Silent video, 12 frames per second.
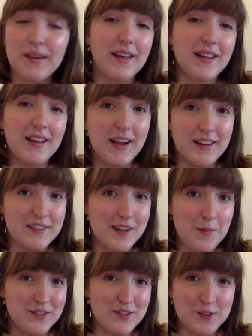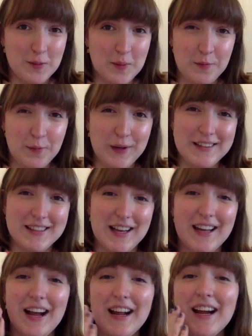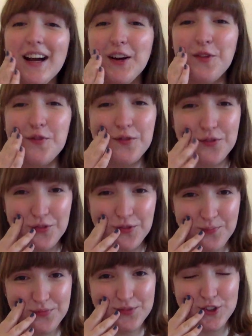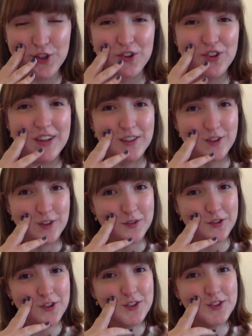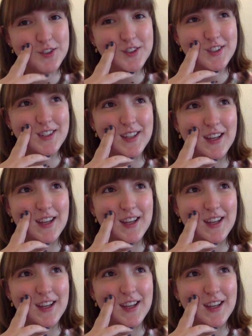It kind of demonstrates where my brain's at. I have 2 interviews.